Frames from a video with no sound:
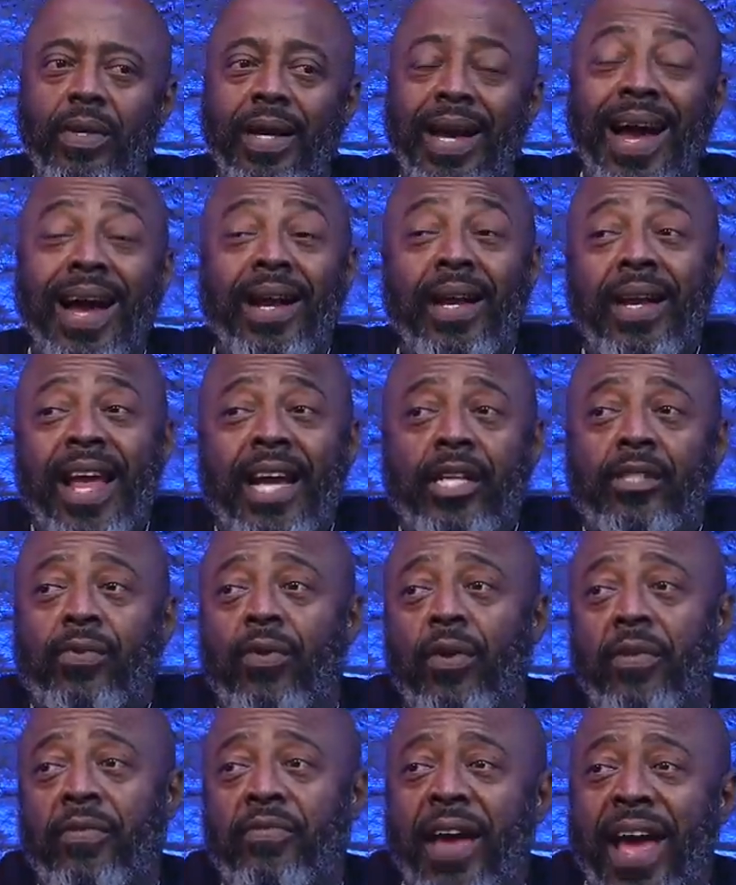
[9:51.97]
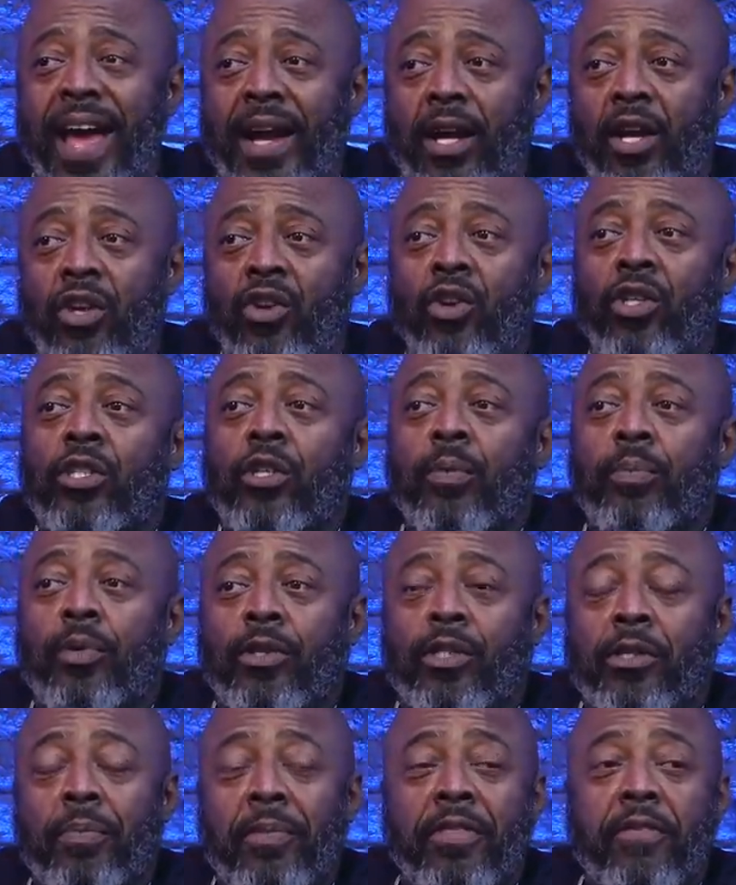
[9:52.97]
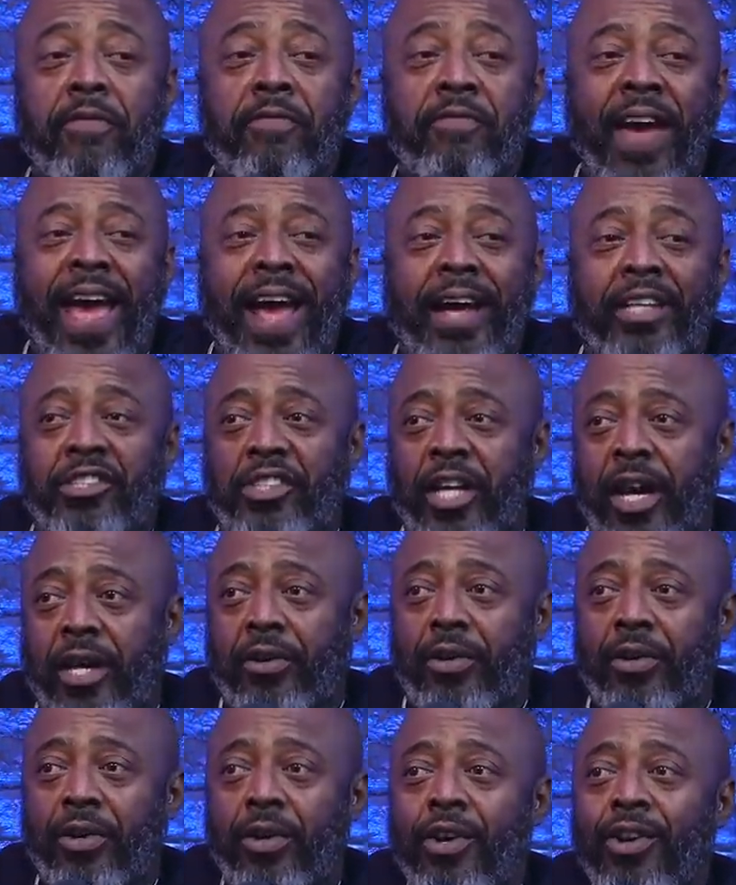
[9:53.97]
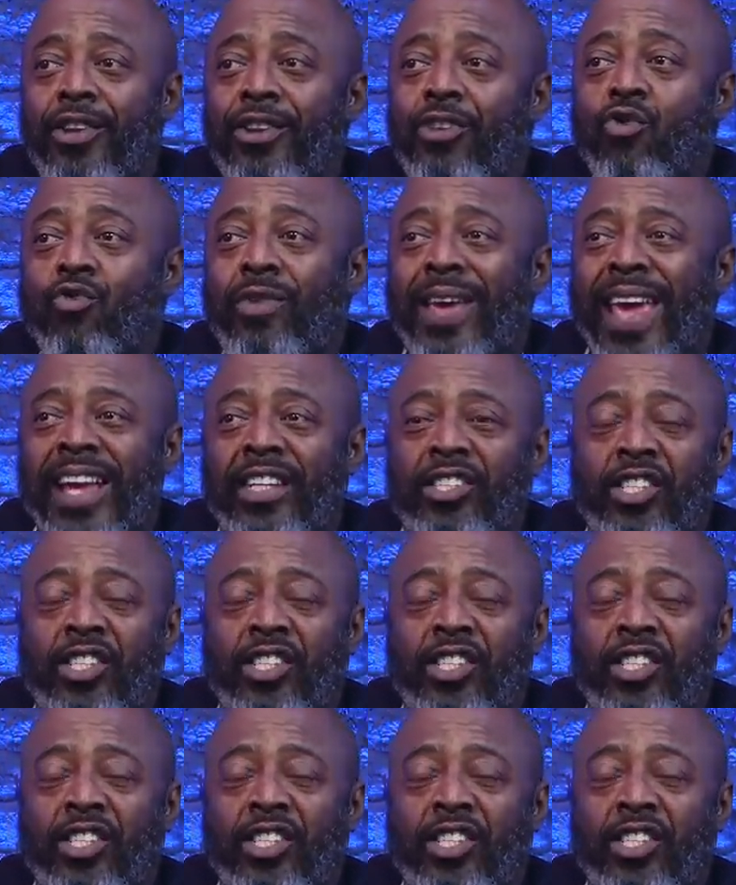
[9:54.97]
I didn't ask for a fact. You're supposed to be the fact checker. You can't